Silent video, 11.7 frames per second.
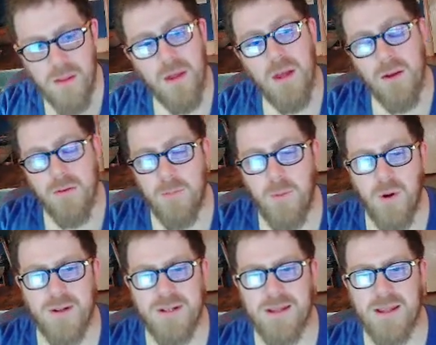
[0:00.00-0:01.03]

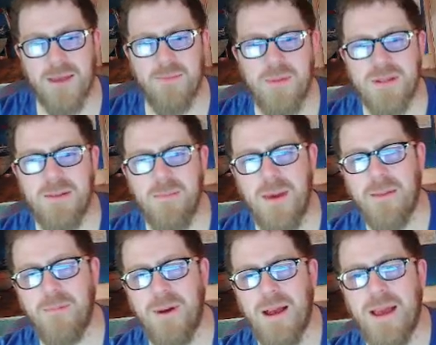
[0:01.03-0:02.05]
Reportedly, Mr.
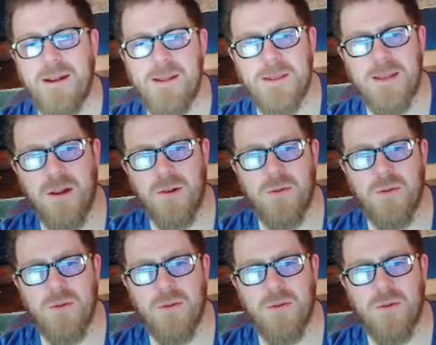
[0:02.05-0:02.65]
Magpie had a son